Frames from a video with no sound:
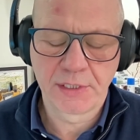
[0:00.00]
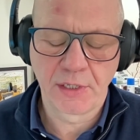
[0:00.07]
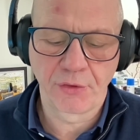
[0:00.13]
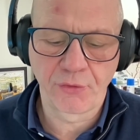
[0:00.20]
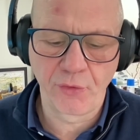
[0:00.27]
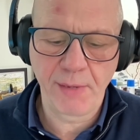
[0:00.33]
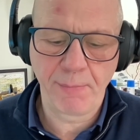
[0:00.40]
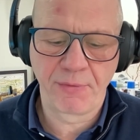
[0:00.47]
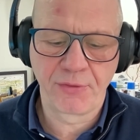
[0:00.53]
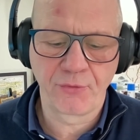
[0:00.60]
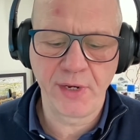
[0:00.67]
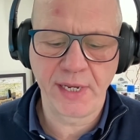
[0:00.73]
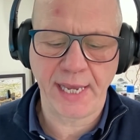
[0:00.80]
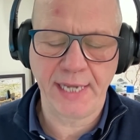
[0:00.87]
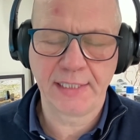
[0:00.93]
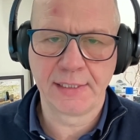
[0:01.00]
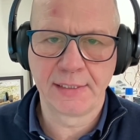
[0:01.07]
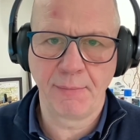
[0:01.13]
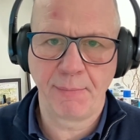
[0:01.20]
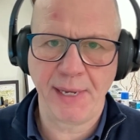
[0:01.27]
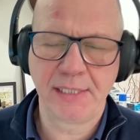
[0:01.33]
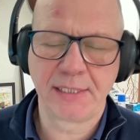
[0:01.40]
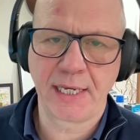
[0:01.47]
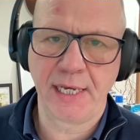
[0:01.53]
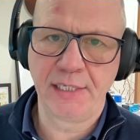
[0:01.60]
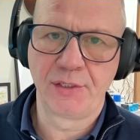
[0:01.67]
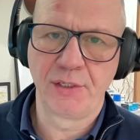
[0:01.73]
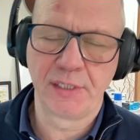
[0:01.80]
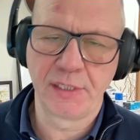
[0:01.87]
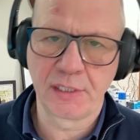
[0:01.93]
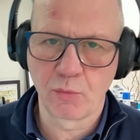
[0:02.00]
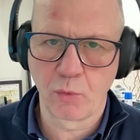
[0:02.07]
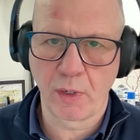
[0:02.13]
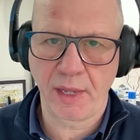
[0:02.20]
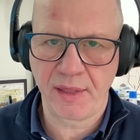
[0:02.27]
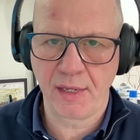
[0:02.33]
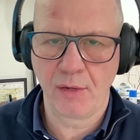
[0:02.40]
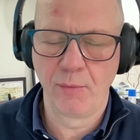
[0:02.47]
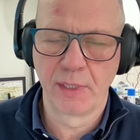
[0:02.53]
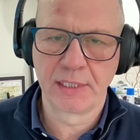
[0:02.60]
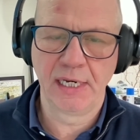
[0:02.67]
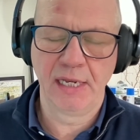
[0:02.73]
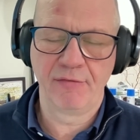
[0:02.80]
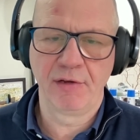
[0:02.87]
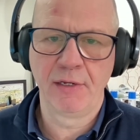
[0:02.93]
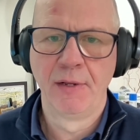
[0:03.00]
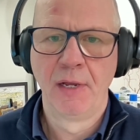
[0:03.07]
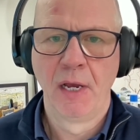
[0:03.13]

So three cases. The base case, this is what I think we'll deliver.